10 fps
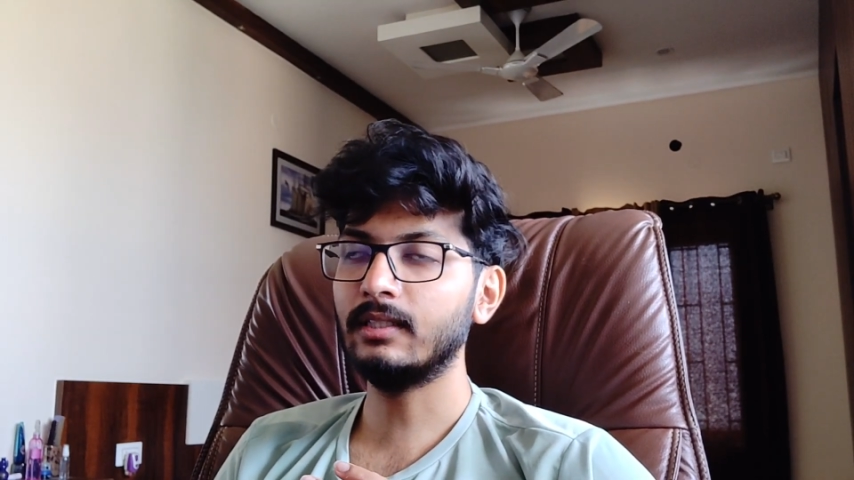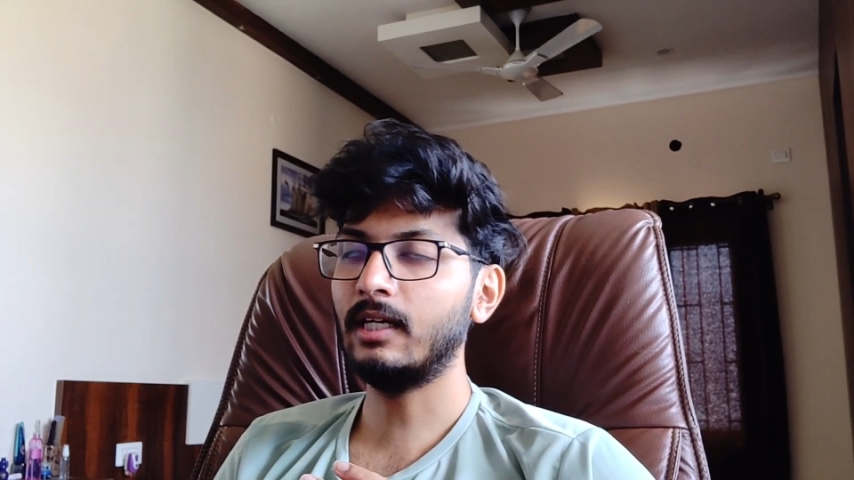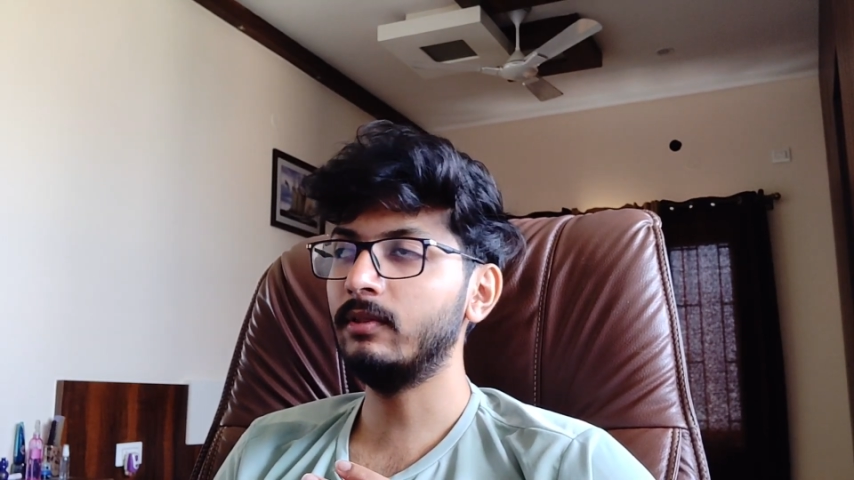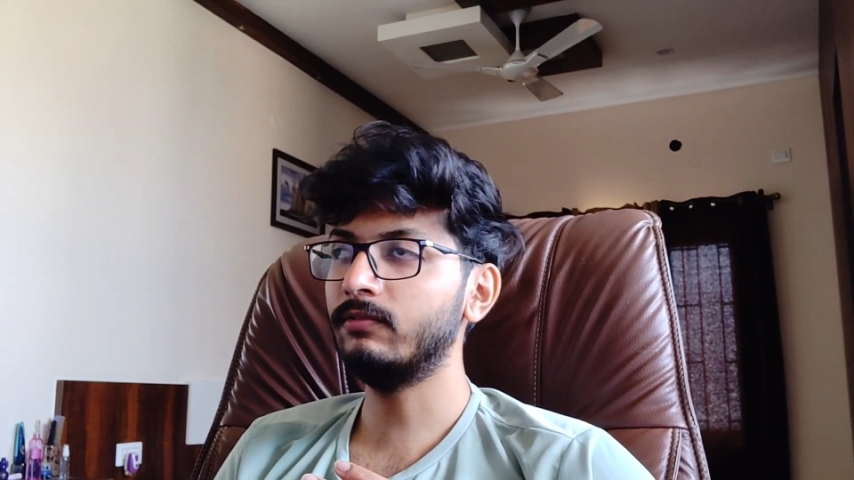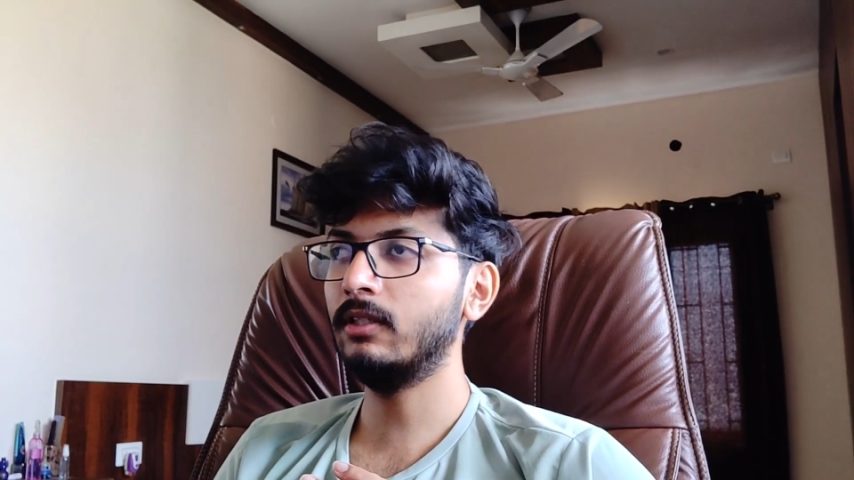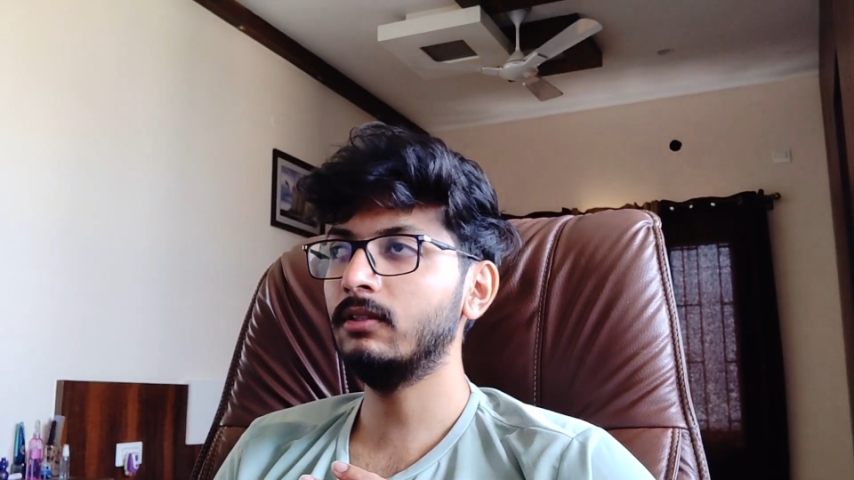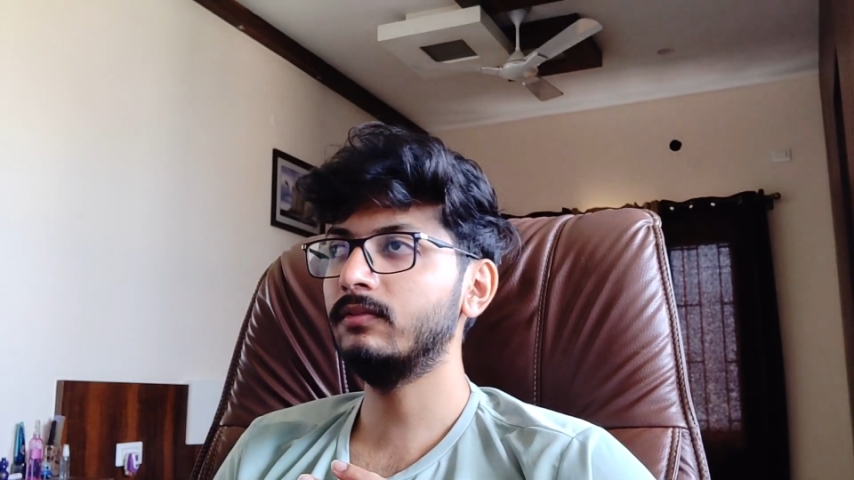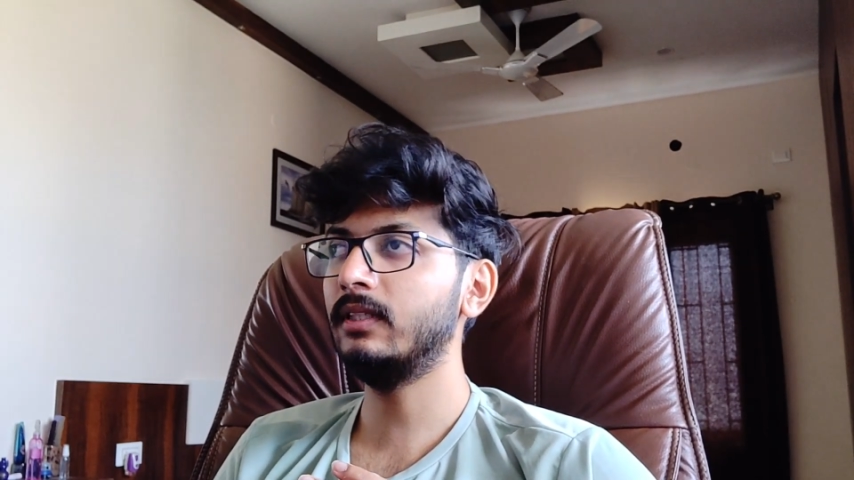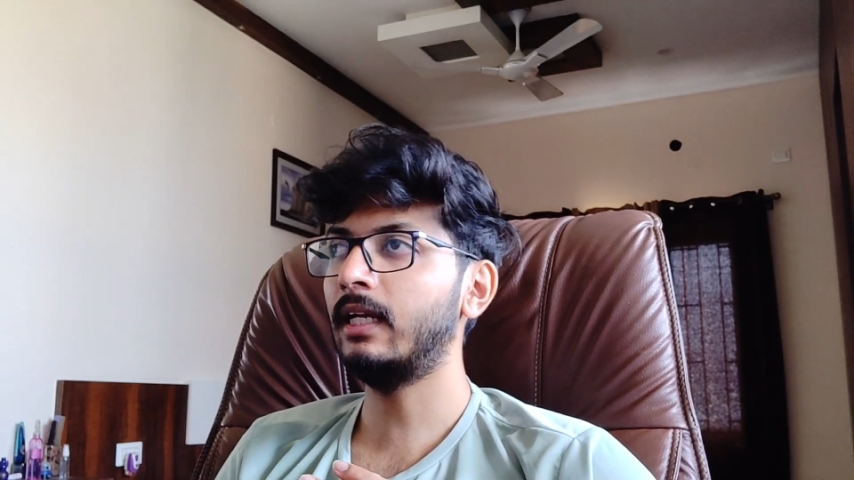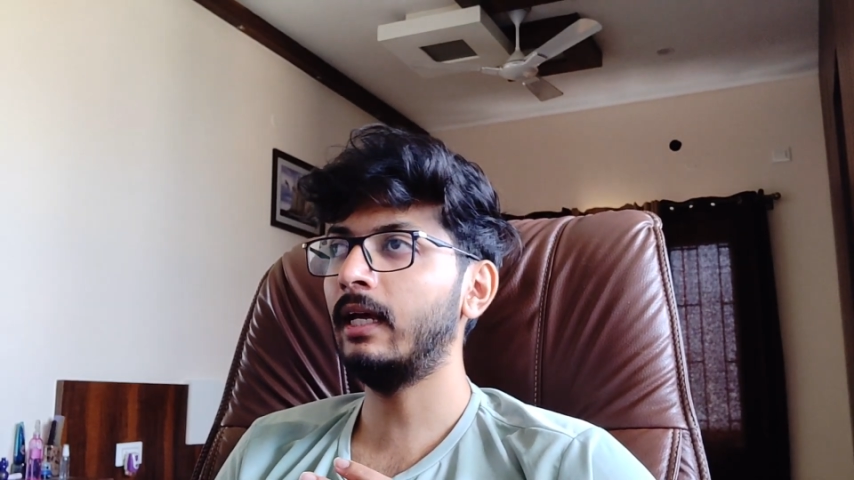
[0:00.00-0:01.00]
come in front
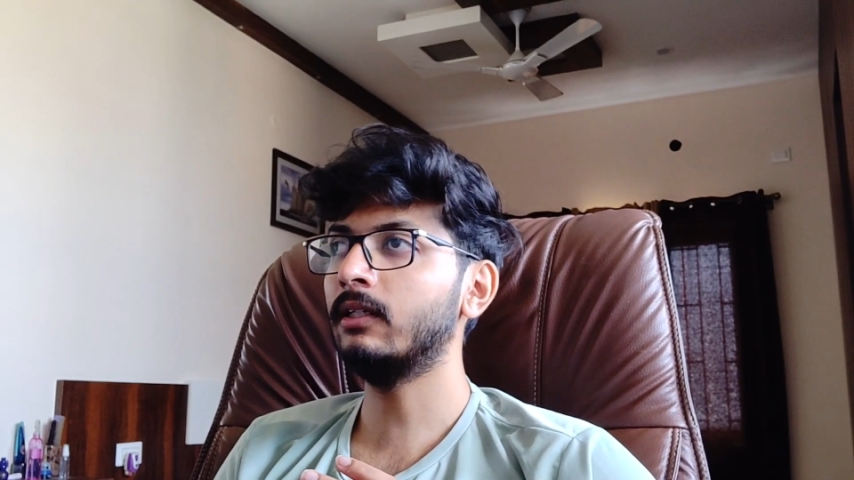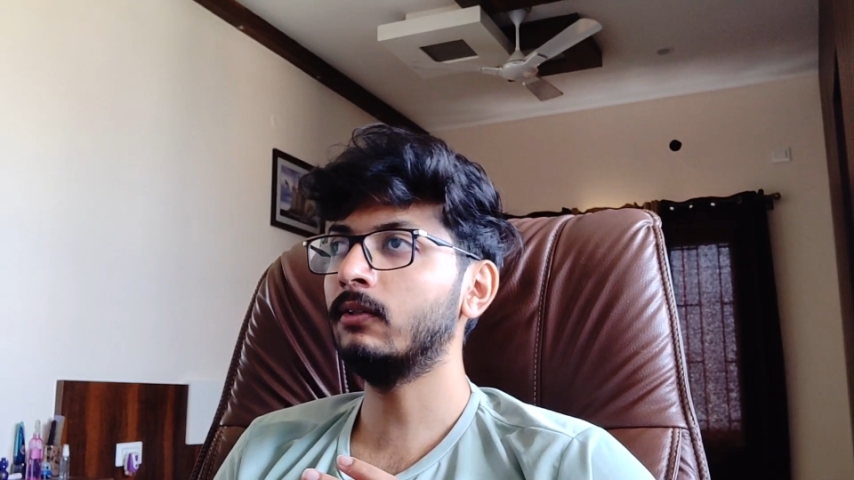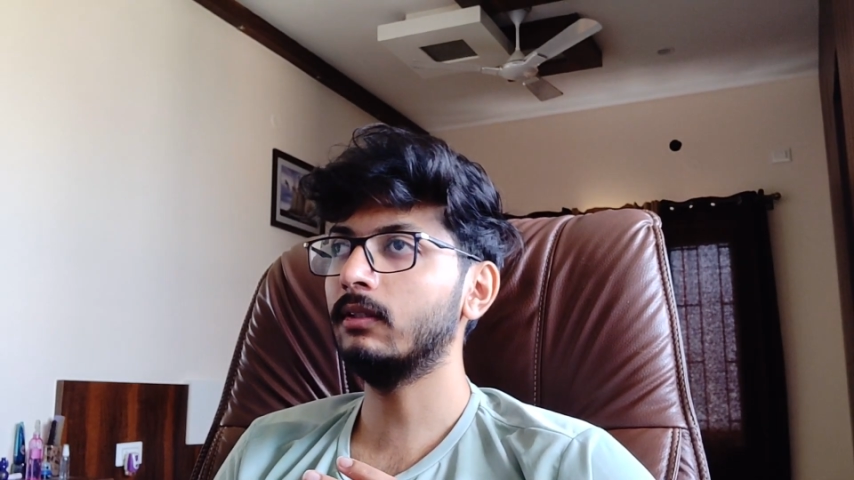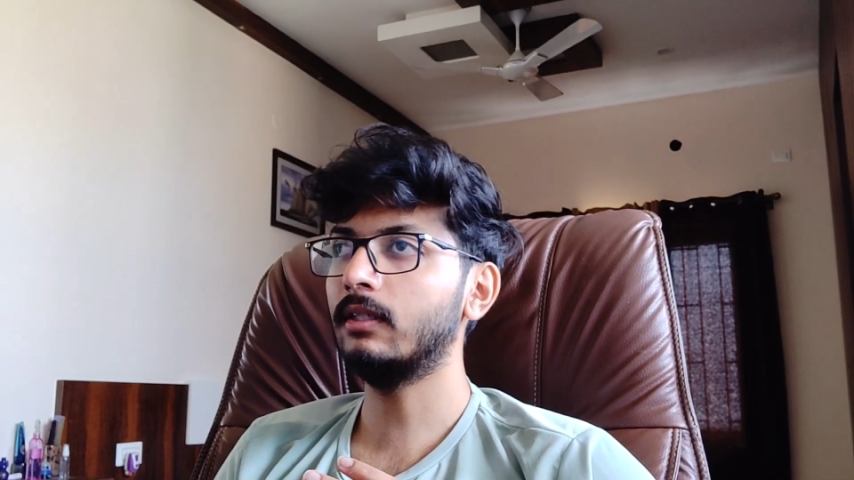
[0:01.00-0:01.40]
of the tank or